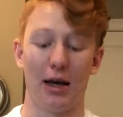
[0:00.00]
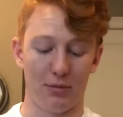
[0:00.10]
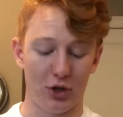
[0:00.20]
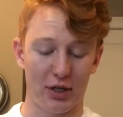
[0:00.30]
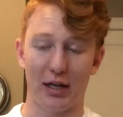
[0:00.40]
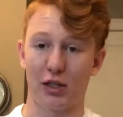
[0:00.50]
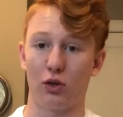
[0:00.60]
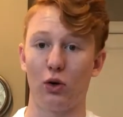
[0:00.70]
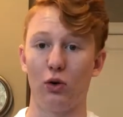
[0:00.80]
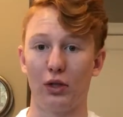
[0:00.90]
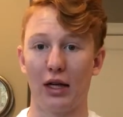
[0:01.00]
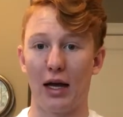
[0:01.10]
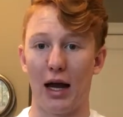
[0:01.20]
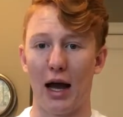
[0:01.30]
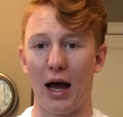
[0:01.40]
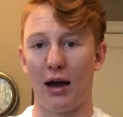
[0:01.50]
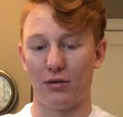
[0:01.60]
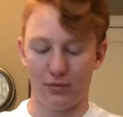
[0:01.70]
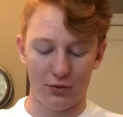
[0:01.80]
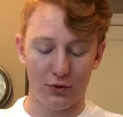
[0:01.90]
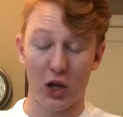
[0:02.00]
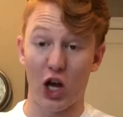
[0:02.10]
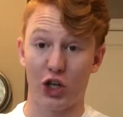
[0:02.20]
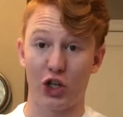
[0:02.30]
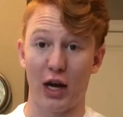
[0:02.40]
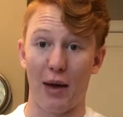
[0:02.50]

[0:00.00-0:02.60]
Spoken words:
Just has a gold flush